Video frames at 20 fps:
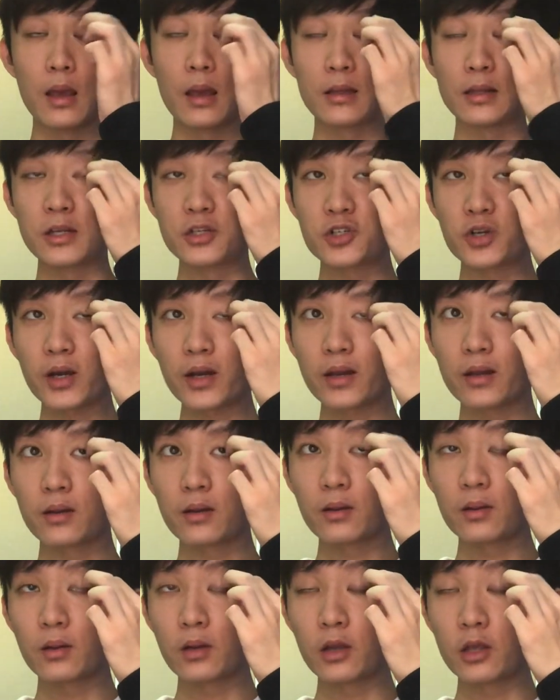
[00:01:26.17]
They tried
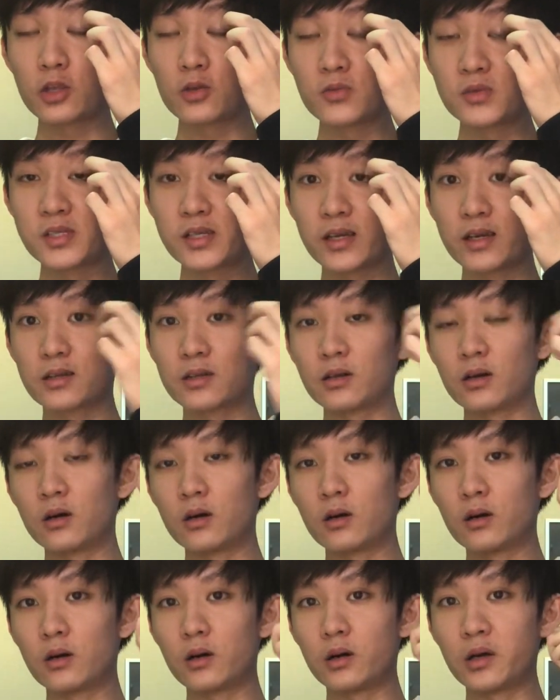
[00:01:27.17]
using
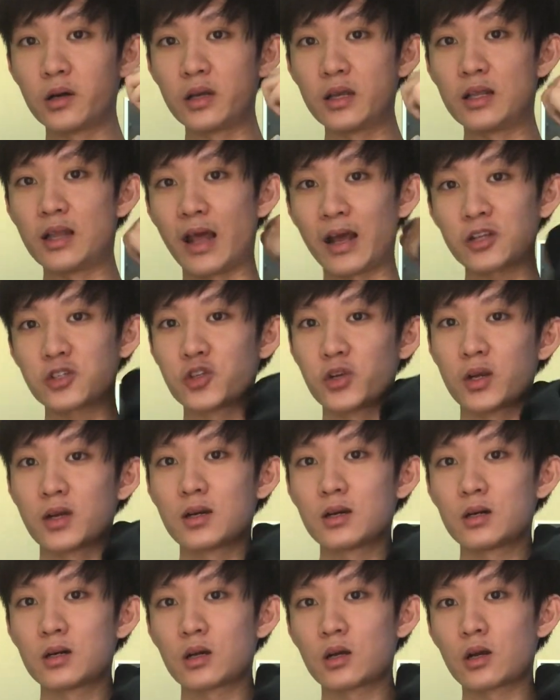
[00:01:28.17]
the
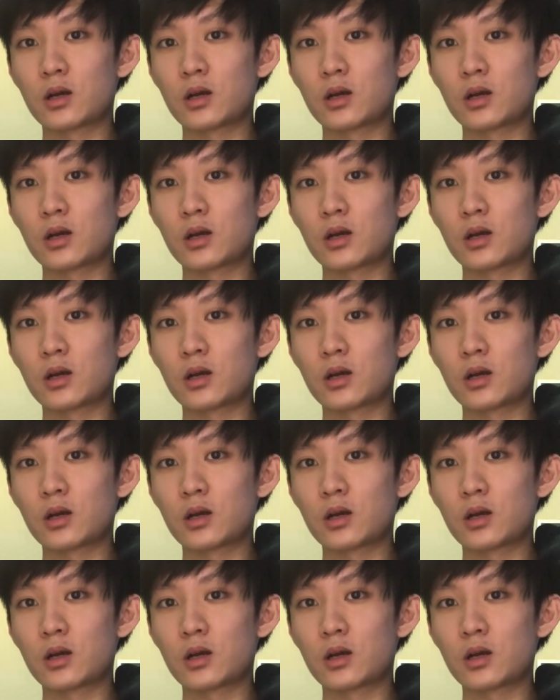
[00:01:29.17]
electrical